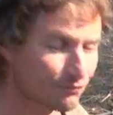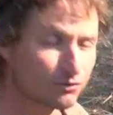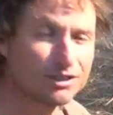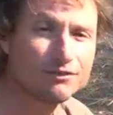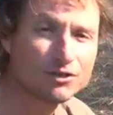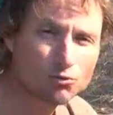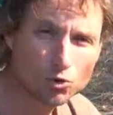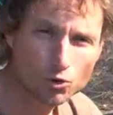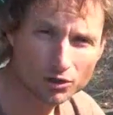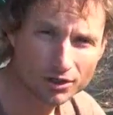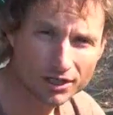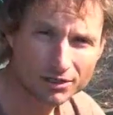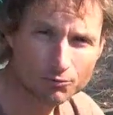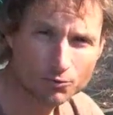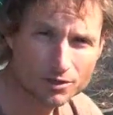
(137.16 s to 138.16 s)
enough living
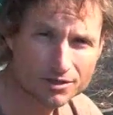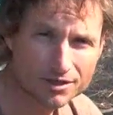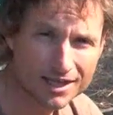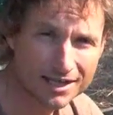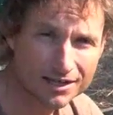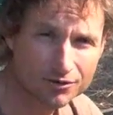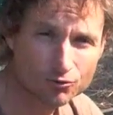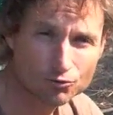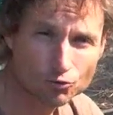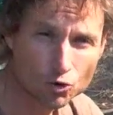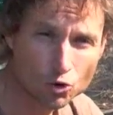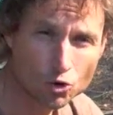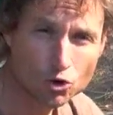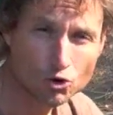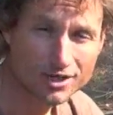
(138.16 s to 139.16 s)
water in with their
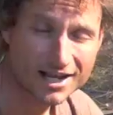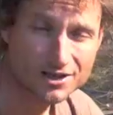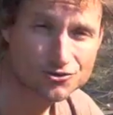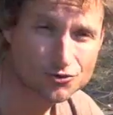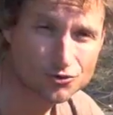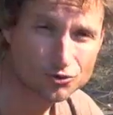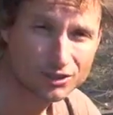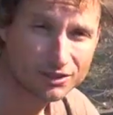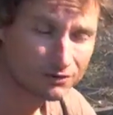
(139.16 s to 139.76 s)
raw, natural